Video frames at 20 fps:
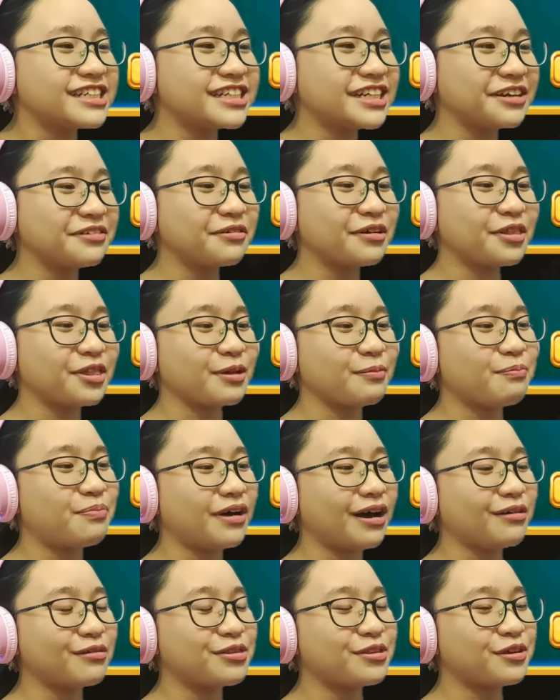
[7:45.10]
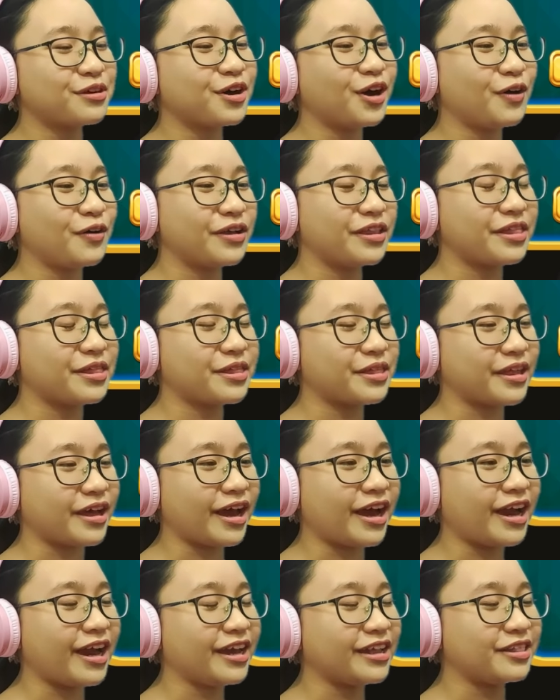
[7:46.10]
She was about to go
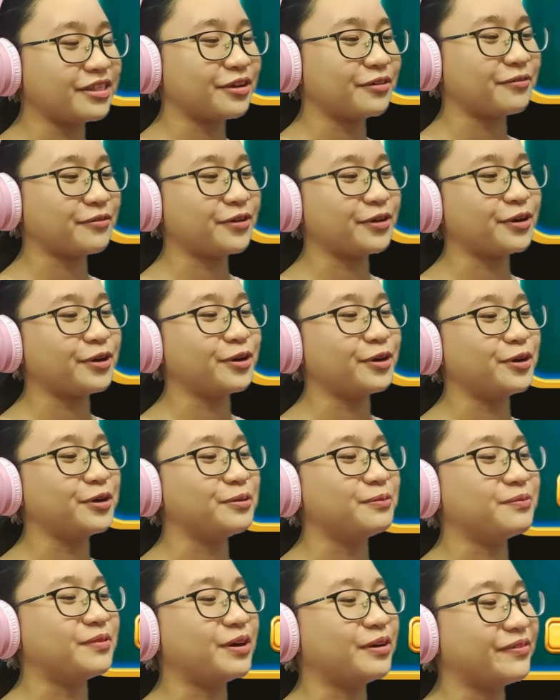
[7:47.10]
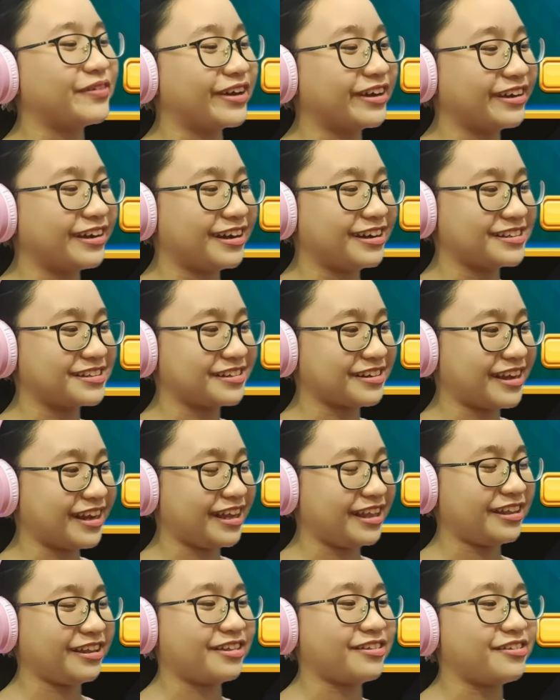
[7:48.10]
inside the room. Oh my gosh.
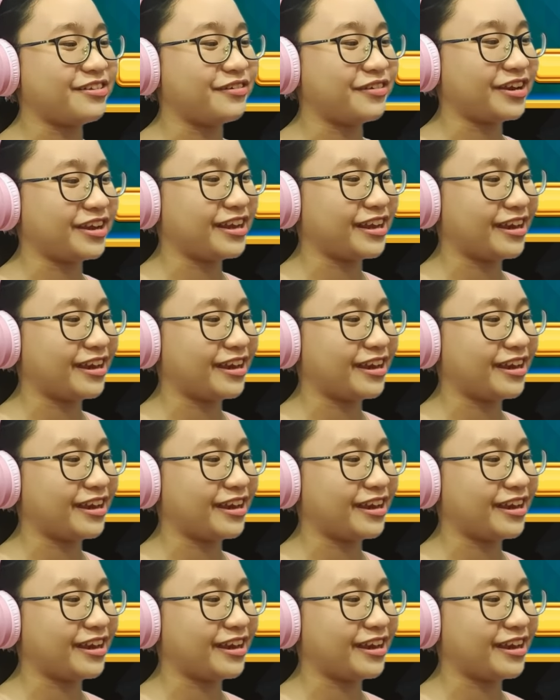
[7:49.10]
Okay, let's do it